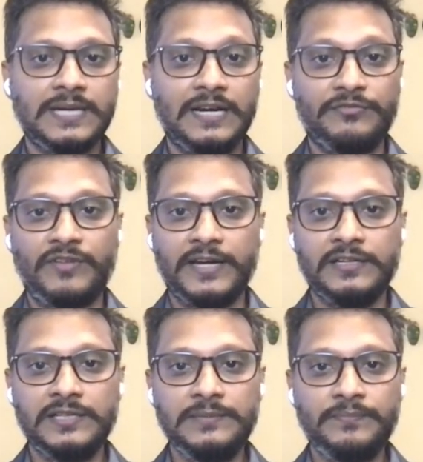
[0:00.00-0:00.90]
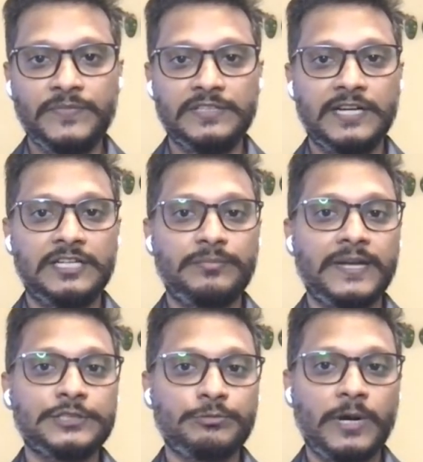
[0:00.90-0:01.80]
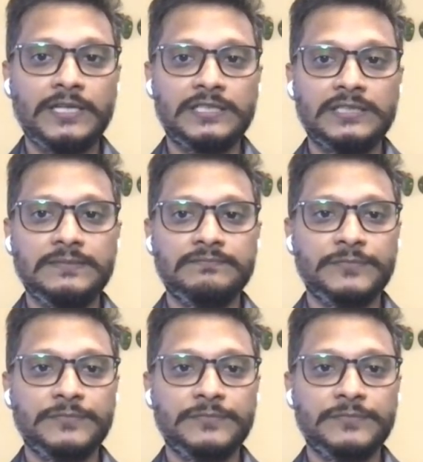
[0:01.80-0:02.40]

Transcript: And finally, in the enterprise quality,